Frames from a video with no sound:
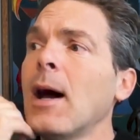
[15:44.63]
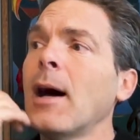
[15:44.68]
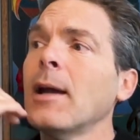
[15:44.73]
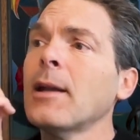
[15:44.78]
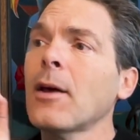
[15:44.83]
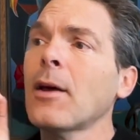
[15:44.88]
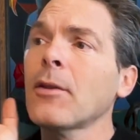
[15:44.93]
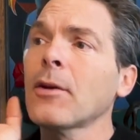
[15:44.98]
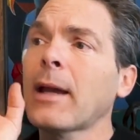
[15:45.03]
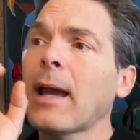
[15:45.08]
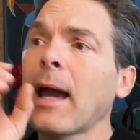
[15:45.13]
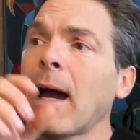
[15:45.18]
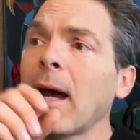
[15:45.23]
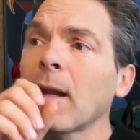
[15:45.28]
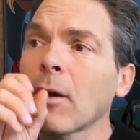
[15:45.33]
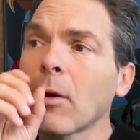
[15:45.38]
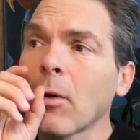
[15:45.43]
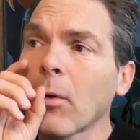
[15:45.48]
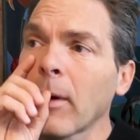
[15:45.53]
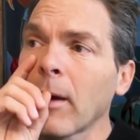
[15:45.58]
Another
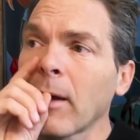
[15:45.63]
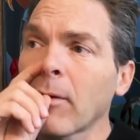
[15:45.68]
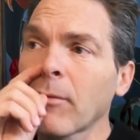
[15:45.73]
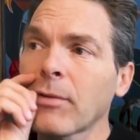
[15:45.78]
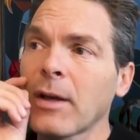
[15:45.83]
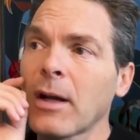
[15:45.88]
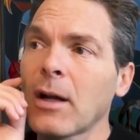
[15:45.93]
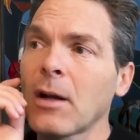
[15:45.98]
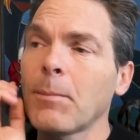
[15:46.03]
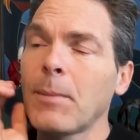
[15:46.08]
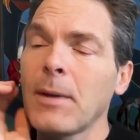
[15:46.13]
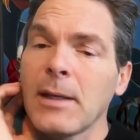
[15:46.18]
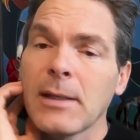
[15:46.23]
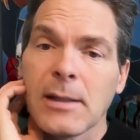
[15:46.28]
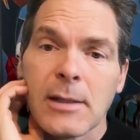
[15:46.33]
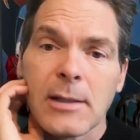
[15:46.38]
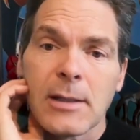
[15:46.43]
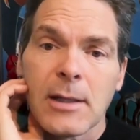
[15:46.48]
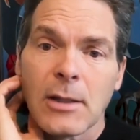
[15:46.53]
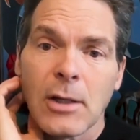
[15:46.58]
category of
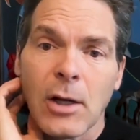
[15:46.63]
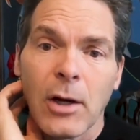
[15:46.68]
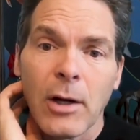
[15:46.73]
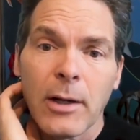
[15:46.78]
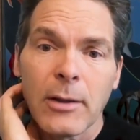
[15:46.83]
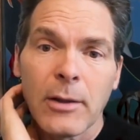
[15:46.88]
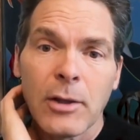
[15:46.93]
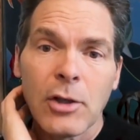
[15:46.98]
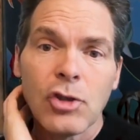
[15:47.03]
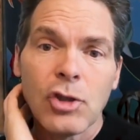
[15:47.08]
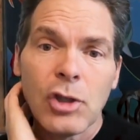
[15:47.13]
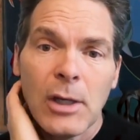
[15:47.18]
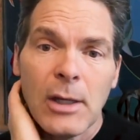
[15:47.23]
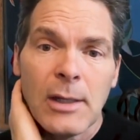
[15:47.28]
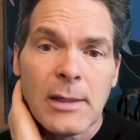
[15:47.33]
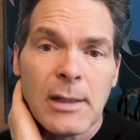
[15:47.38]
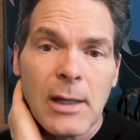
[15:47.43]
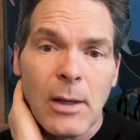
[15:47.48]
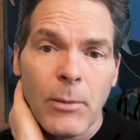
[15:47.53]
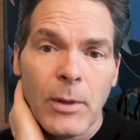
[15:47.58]
therapies is to target the
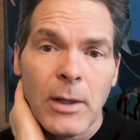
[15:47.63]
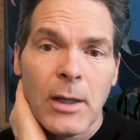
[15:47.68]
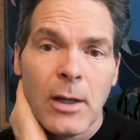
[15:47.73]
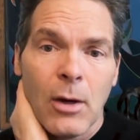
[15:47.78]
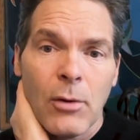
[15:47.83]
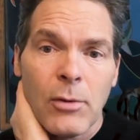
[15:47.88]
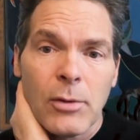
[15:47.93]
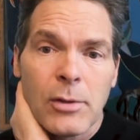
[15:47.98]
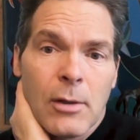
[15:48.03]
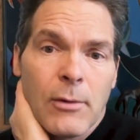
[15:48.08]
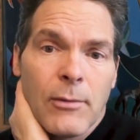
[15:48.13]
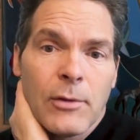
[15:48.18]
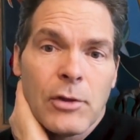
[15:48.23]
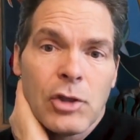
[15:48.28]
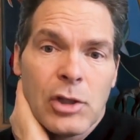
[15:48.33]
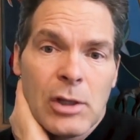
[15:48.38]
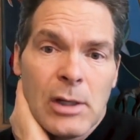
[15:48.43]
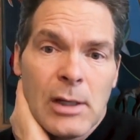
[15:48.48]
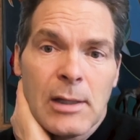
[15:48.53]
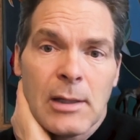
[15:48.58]
genes that we know. So if a
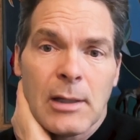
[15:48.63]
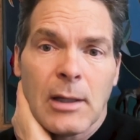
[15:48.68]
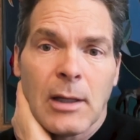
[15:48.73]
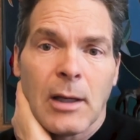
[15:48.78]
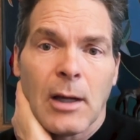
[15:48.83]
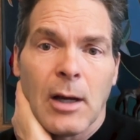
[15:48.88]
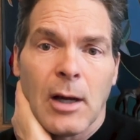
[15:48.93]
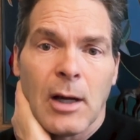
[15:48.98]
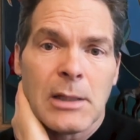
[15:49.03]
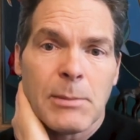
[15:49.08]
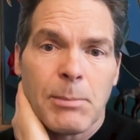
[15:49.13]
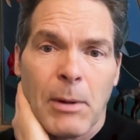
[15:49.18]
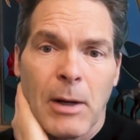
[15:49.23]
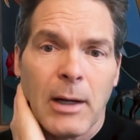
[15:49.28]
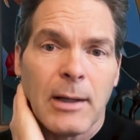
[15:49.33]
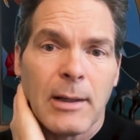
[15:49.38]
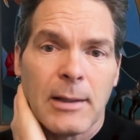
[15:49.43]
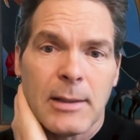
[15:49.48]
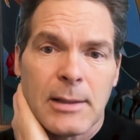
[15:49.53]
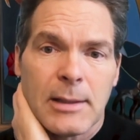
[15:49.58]
gene can cause
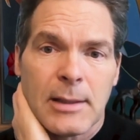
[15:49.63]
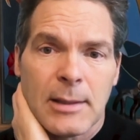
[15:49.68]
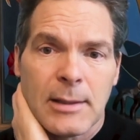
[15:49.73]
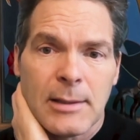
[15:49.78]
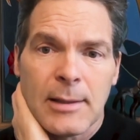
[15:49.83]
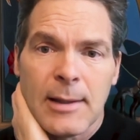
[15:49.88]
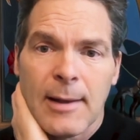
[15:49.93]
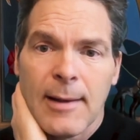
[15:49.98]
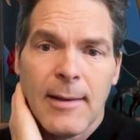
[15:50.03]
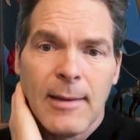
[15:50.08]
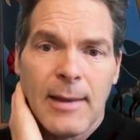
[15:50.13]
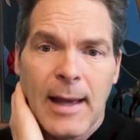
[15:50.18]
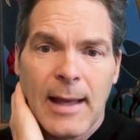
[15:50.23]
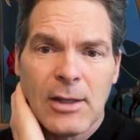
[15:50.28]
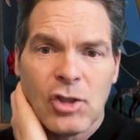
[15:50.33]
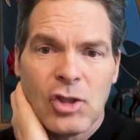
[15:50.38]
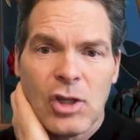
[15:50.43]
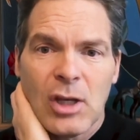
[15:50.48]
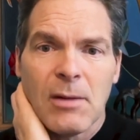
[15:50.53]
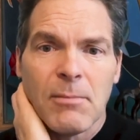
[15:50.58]
Parkinson's,
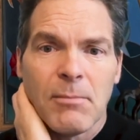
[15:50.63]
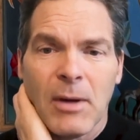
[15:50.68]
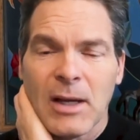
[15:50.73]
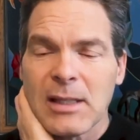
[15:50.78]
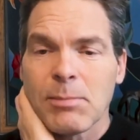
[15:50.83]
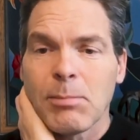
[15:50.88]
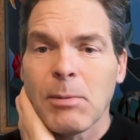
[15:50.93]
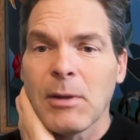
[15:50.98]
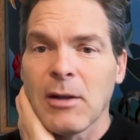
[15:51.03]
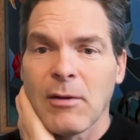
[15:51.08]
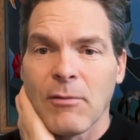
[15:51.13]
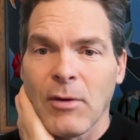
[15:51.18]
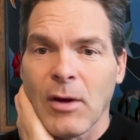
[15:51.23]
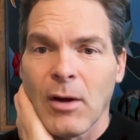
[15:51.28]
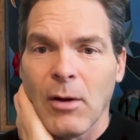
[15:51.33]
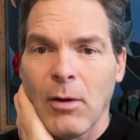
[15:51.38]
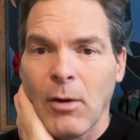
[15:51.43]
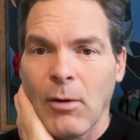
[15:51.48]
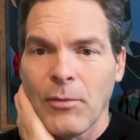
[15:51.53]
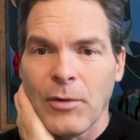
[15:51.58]
that gene must be
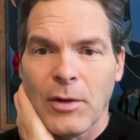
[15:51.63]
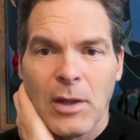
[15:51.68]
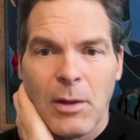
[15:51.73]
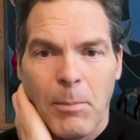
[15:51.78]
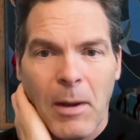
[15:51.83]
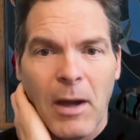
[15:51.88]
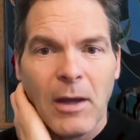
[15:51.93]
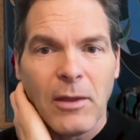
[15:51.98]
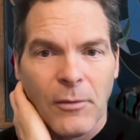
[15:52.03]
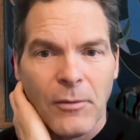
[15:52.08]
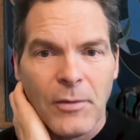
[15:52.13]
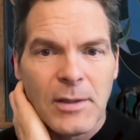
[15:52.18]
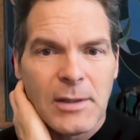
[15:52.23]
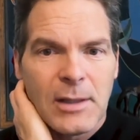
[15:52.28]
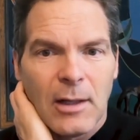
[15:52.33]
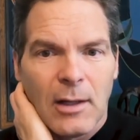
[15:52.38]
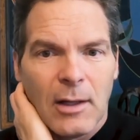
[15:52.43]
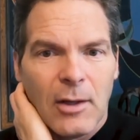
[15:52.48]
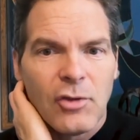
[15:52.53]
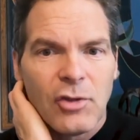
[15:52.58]
involved in the
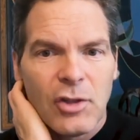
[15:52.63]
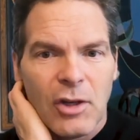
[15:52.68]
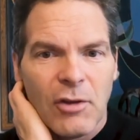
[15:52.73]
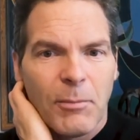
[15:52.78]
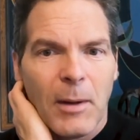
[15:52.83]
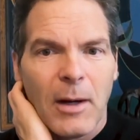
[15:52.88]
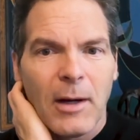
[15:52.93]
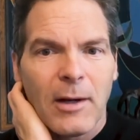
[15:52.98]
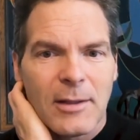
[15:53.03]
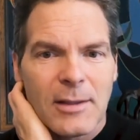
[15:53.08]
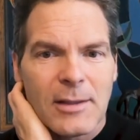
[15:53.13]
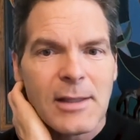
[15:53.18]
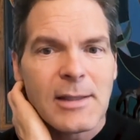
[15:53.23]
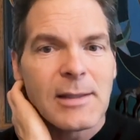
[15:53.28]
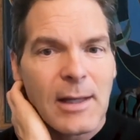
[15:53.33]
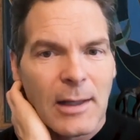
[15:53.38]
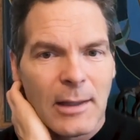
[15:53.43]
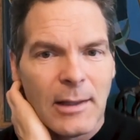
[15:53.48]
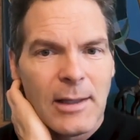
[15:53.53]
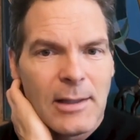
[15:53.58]
pathophysiology of
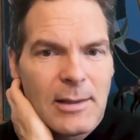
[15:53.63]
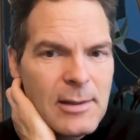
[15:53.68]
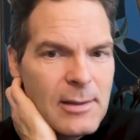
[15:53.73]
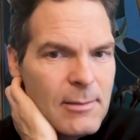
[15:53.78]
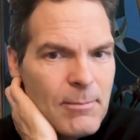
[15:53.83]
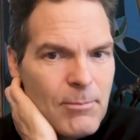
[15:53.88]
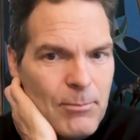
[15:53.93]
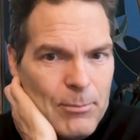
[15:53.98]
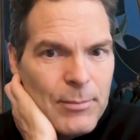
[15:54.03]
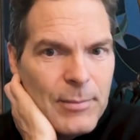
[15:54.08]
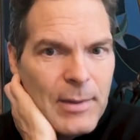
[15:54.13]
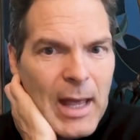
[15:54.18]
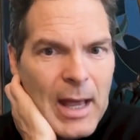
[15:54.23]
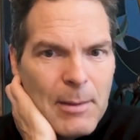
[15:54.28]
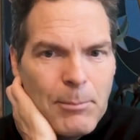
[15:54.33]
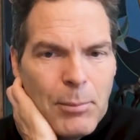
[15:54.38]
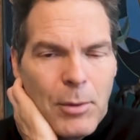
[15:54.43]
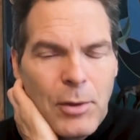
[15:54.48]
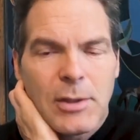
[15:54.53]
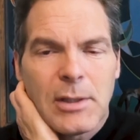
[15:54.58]
Parkinson's, at least
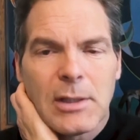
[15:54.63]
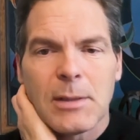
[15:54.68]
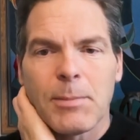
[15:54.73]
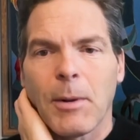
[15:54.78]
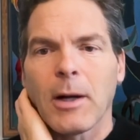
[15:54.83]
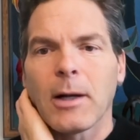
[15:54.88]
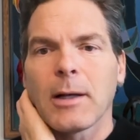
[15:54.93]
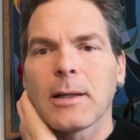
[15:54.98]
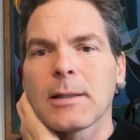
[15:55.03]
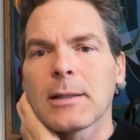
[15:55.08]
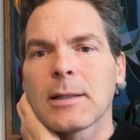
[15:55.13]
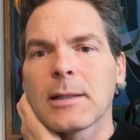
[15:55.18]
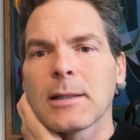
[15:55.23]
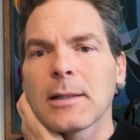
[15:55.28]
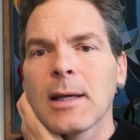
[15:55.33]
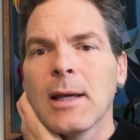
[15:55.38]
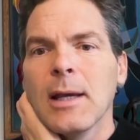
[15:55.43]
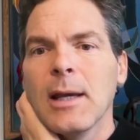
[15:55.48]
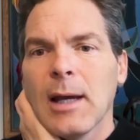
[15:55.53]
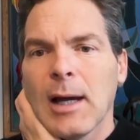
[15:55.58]
that person's
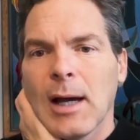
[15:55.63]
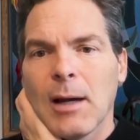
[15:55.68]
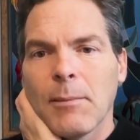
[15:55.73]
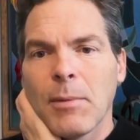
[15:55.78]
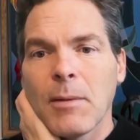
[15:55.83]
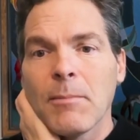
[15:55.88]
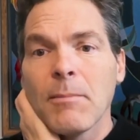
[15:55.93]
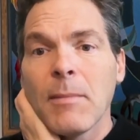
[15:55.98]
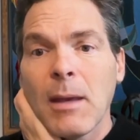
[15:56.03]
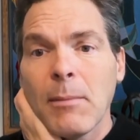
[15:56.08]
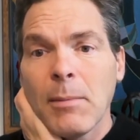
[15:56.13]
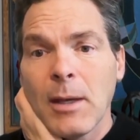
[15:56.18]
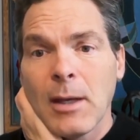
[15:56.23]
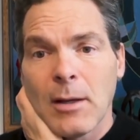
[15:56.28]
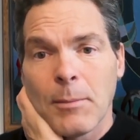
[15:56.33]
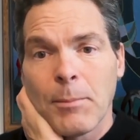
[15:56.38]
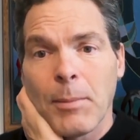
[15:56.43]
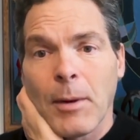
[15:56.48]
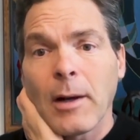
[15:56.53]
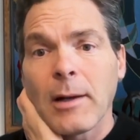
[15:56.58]
Parkinson's, but maybe
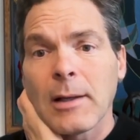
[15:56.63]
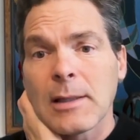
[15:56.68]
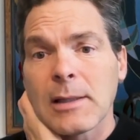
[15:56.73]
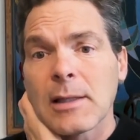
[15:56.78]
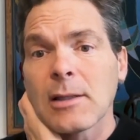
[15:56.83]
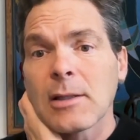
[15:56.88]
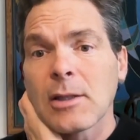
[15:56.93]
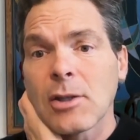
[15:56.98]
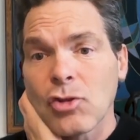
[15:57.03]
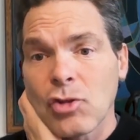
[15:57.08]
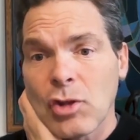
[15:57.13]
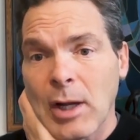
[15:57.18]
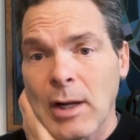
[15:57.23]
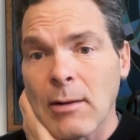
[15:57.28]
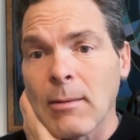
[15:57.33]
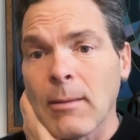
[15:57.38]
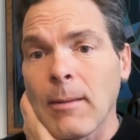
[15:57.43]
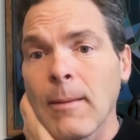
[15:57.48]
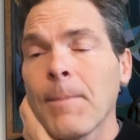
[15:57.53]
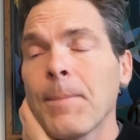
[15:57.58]
a Parkinson's in
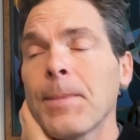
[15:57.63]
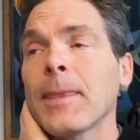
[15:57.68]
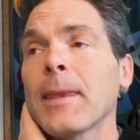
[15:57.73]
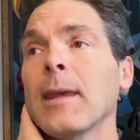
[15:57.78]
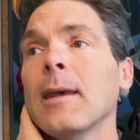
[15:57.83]
general.